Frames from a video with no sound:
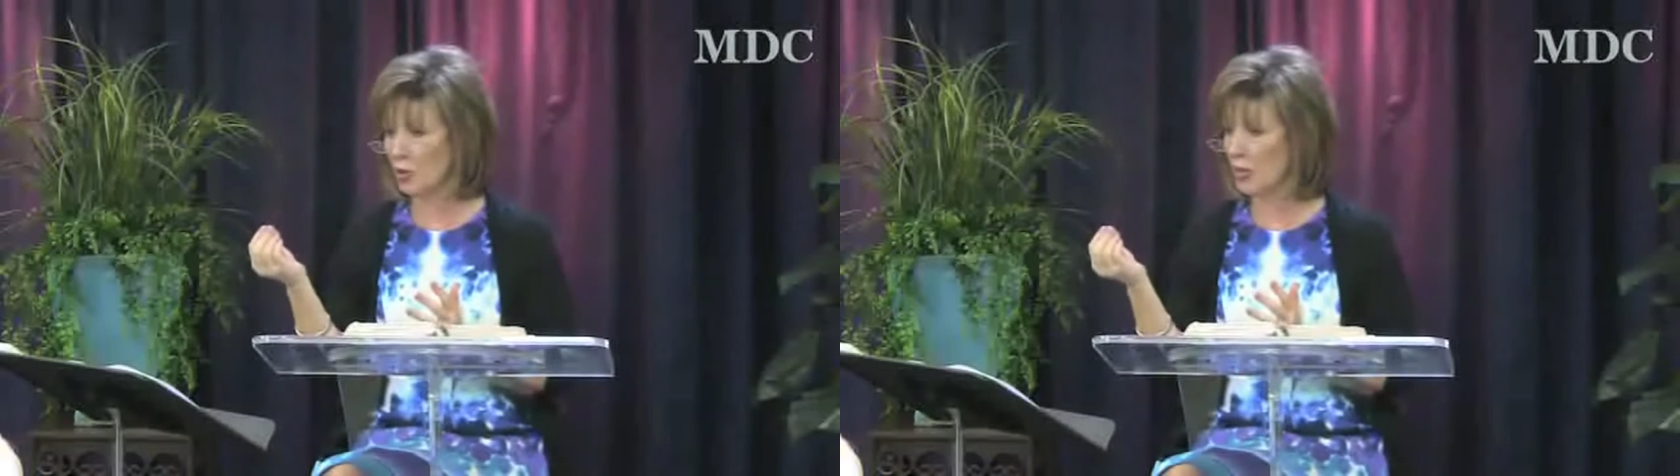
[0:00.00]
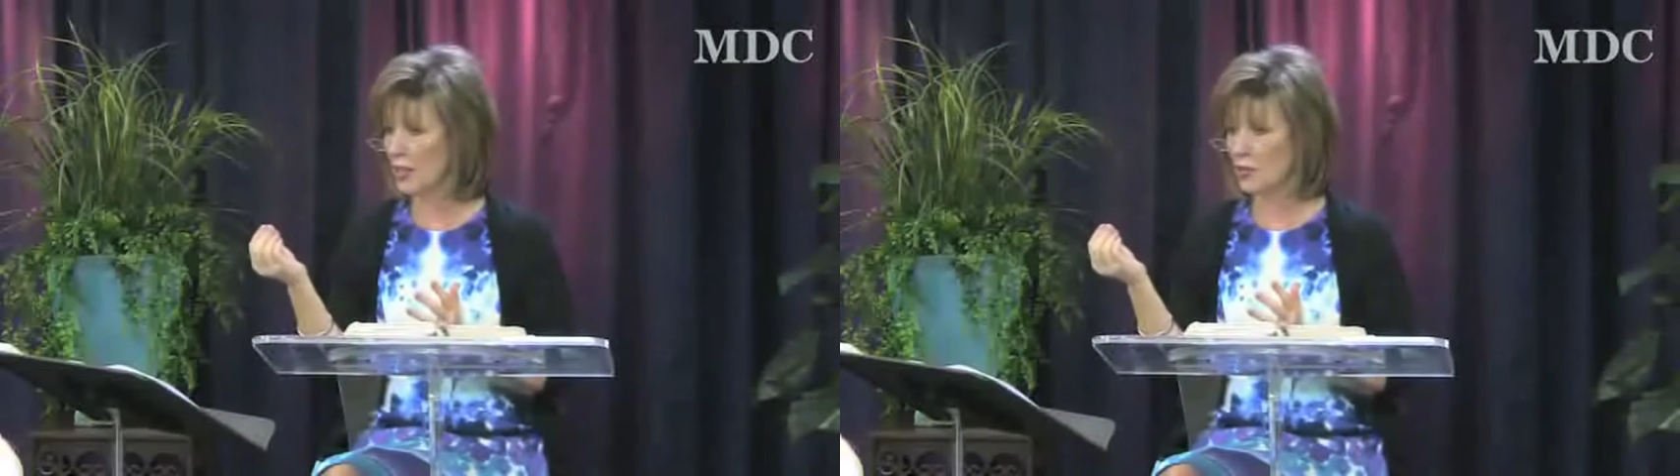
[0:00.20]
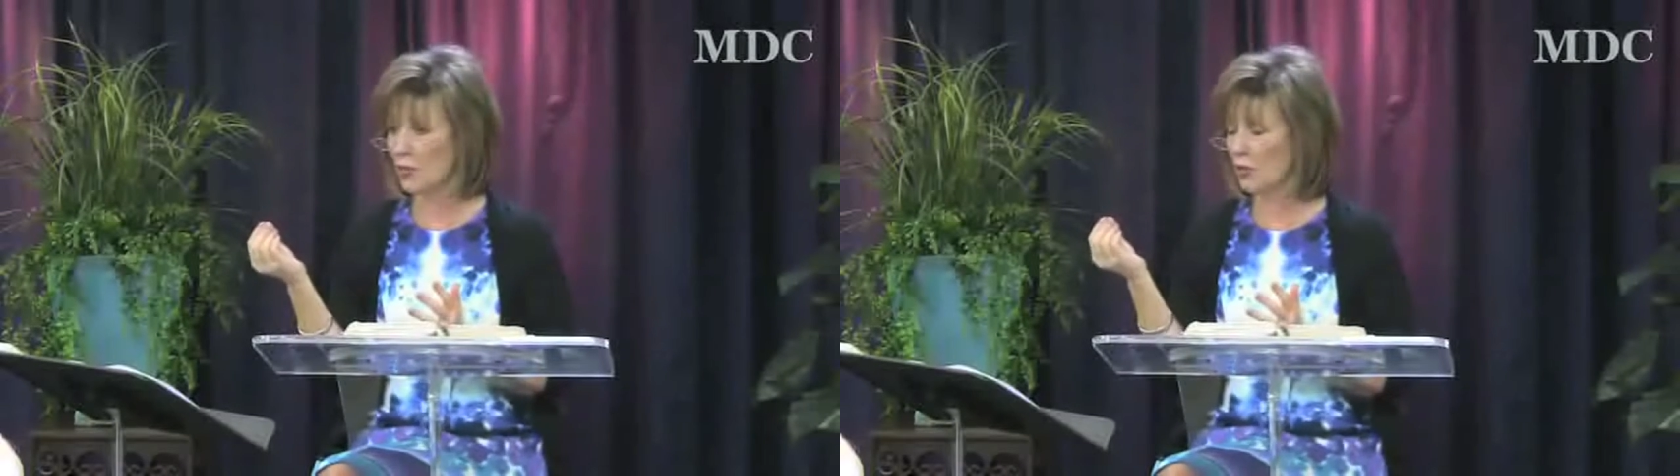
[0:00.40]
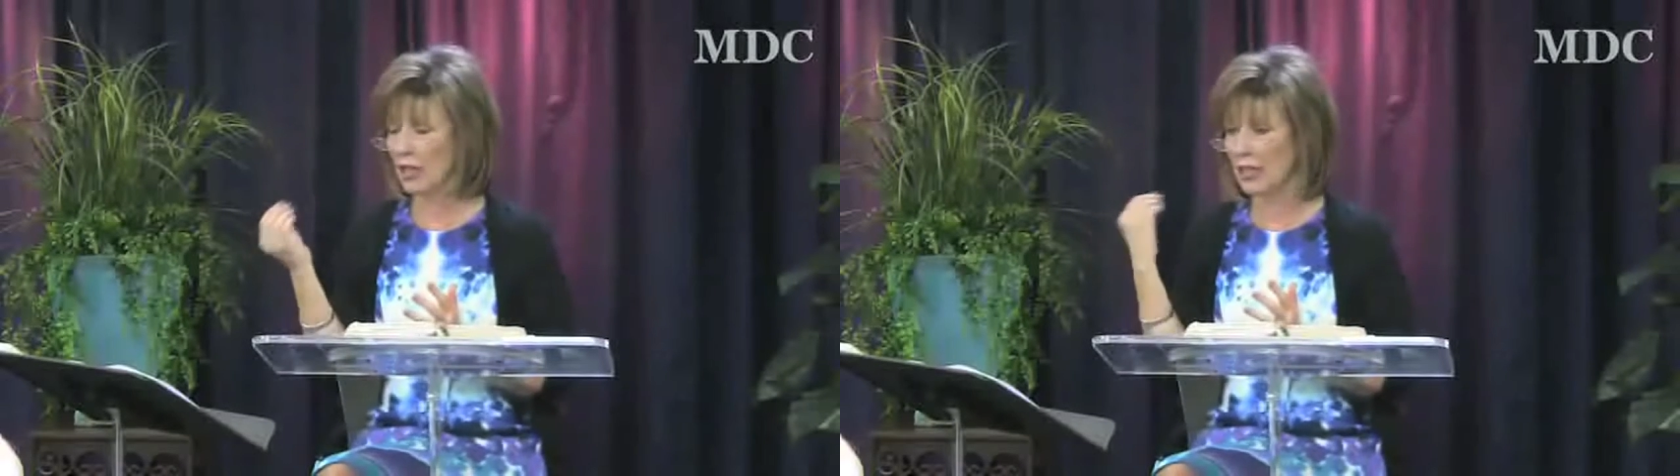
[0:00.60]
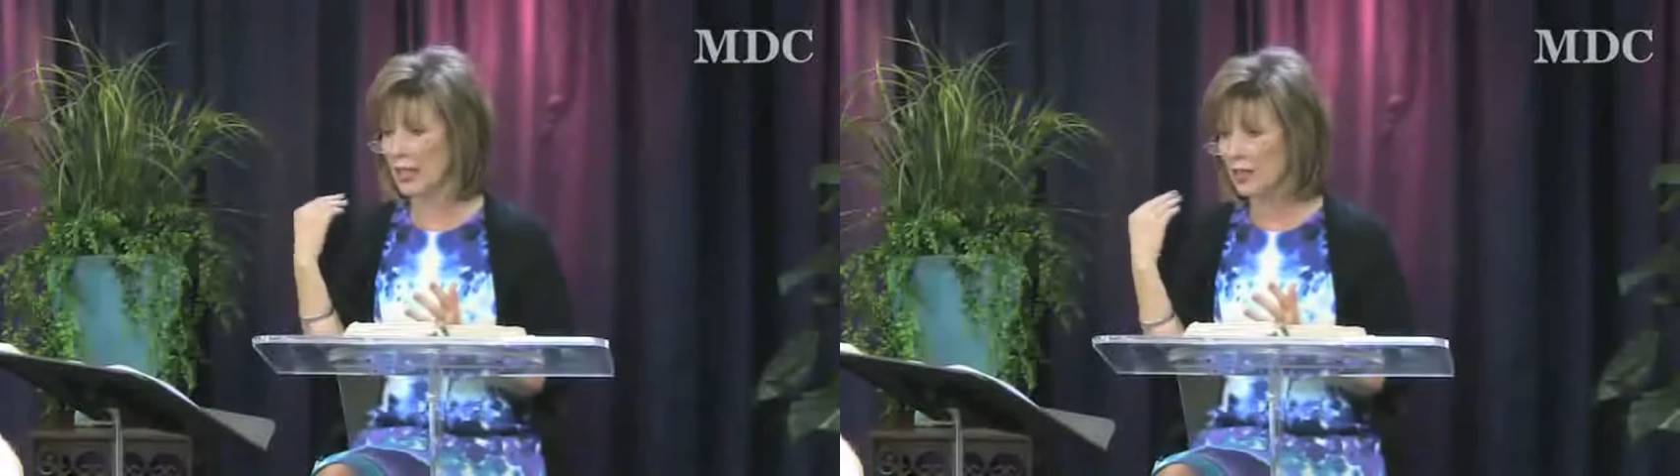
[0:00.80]
because we're
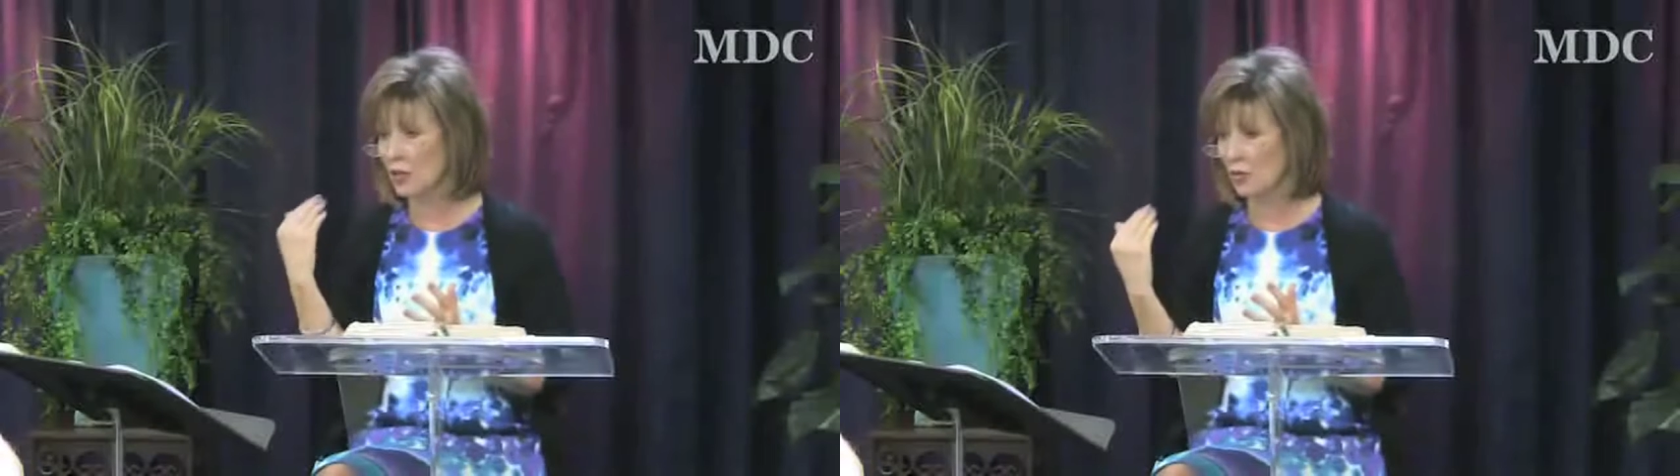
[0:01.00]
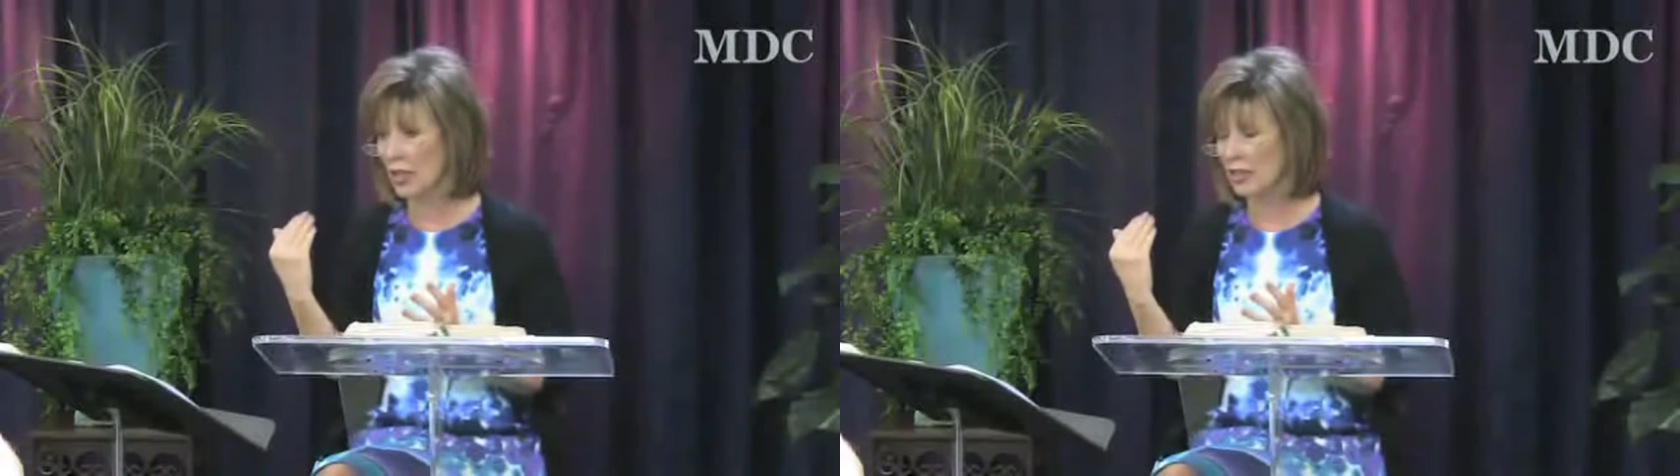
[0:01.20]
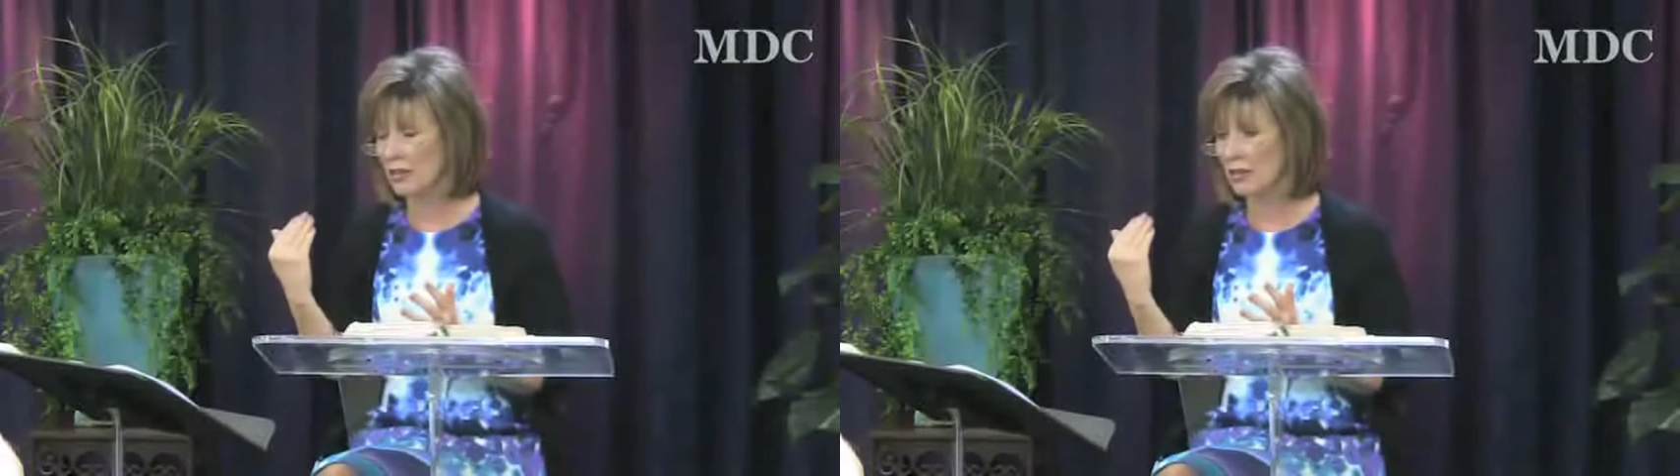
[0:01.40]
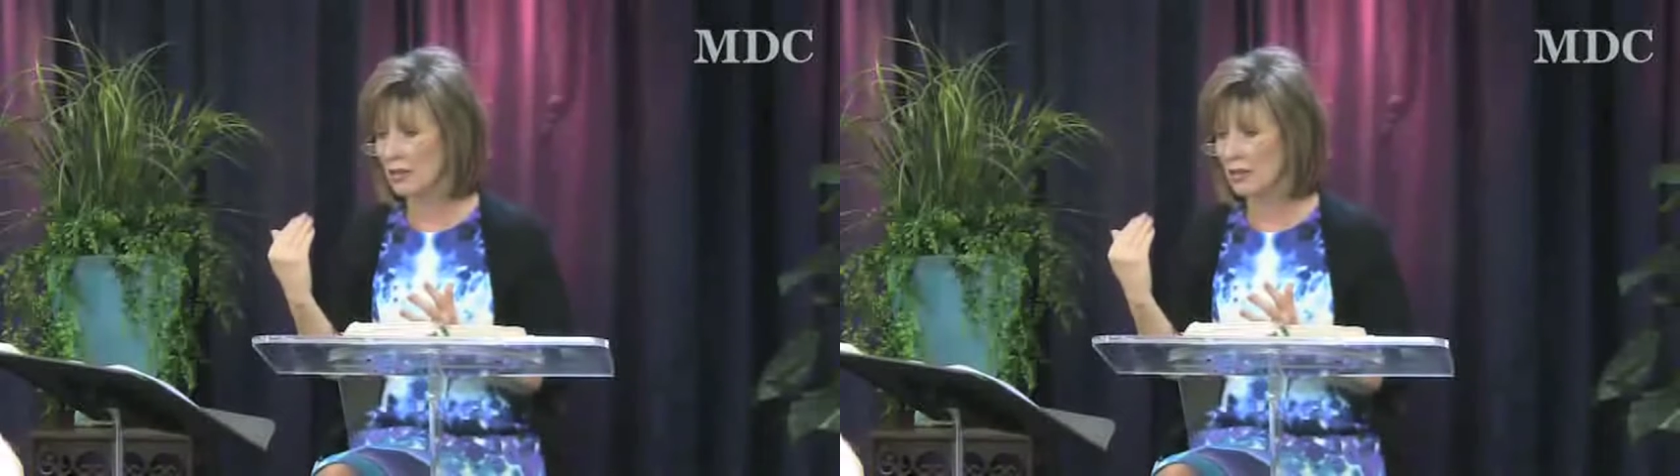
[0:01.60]
going to get it direct?